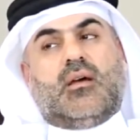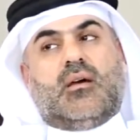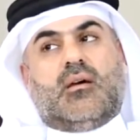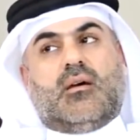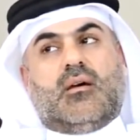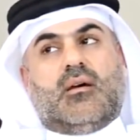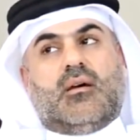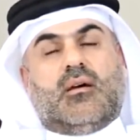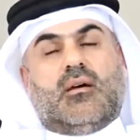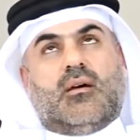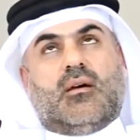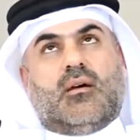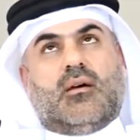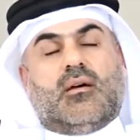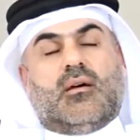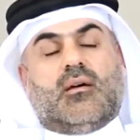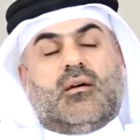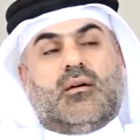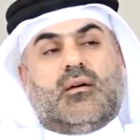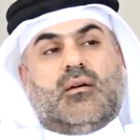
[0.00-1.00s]

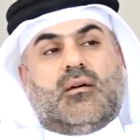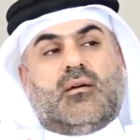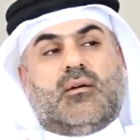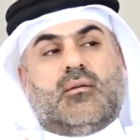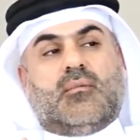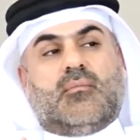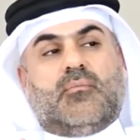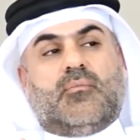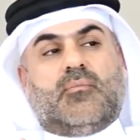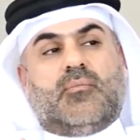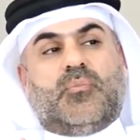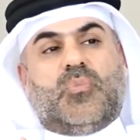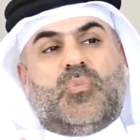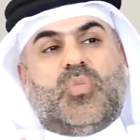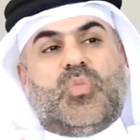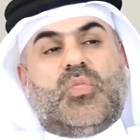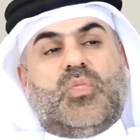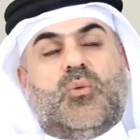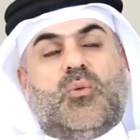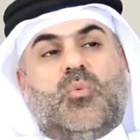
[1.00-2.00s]
the
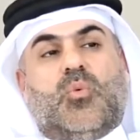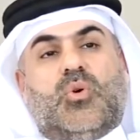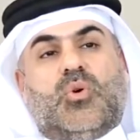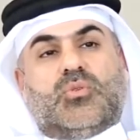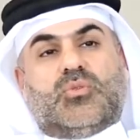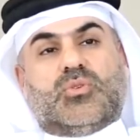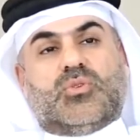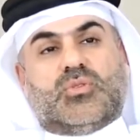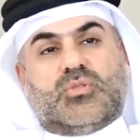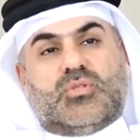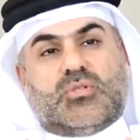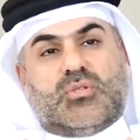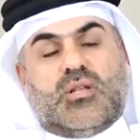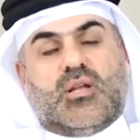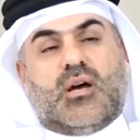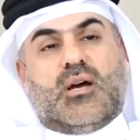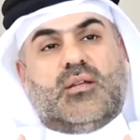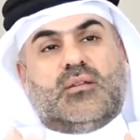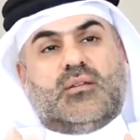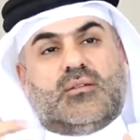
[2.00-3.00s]
water
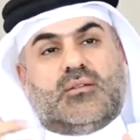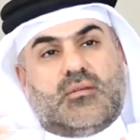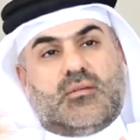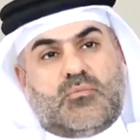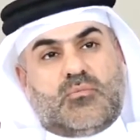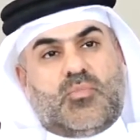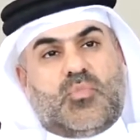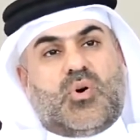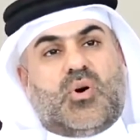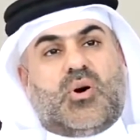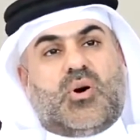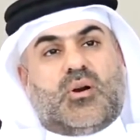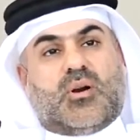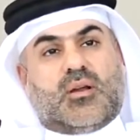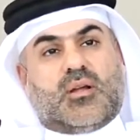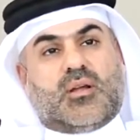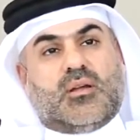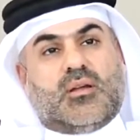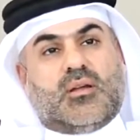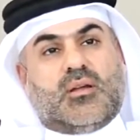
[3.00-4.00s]
slide park